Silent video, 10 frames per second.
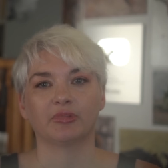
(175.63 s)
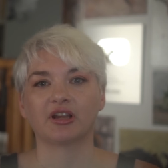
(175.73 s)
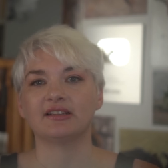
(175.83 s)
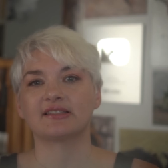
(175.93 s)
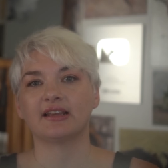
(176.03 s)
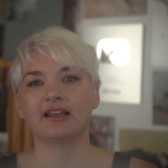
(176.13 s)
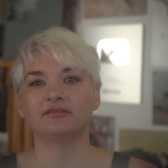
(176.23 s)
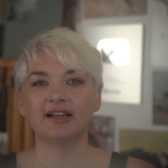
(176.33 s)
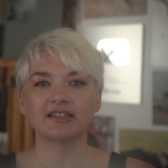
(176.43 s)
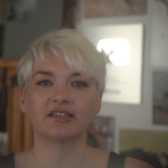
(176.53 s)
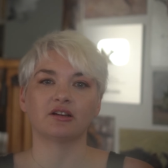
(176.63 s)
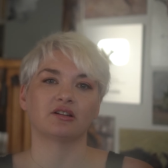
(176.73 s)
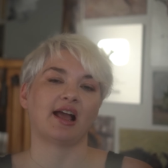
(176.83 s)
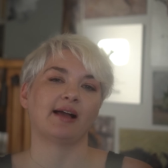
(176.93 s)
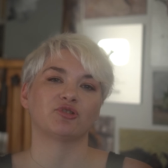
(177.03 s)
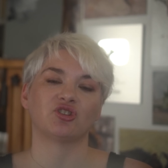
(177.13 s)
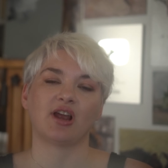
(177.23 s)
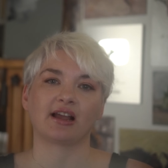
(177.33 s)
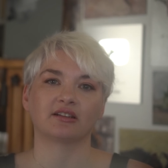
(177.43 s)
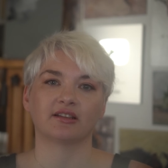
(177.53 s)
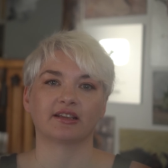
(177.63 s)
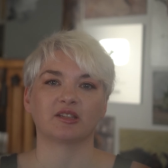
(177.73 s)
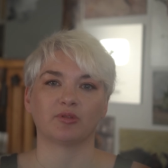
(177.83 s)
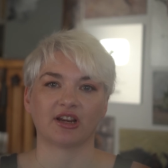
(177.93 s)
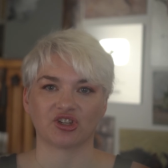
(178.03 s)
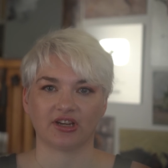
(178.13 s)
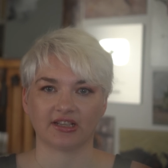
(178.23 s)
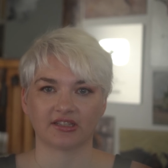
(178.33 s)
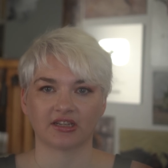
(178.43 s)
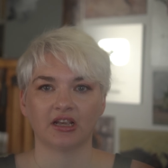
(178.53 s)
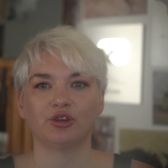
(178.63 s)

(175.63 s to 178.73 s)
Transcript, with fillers: Because unless you're an abstract expressionist,